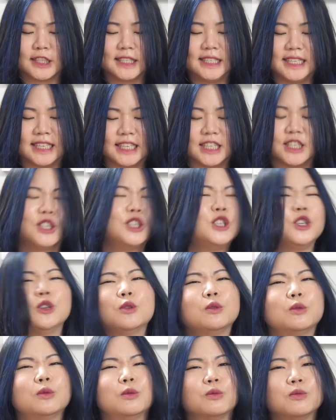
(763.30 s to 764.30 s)
didn't
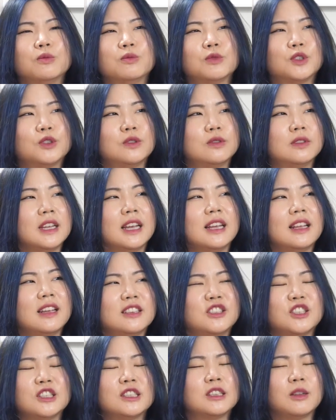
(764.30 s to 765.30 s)
do,
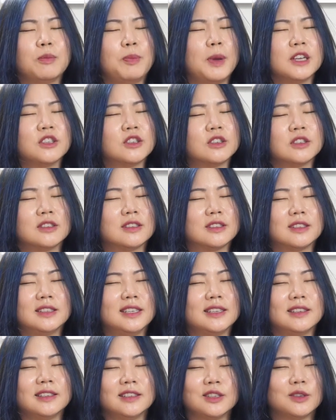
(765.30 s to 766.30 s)
the pictures just
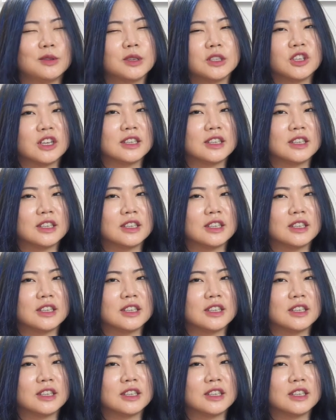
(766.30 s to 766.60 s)
didn't do it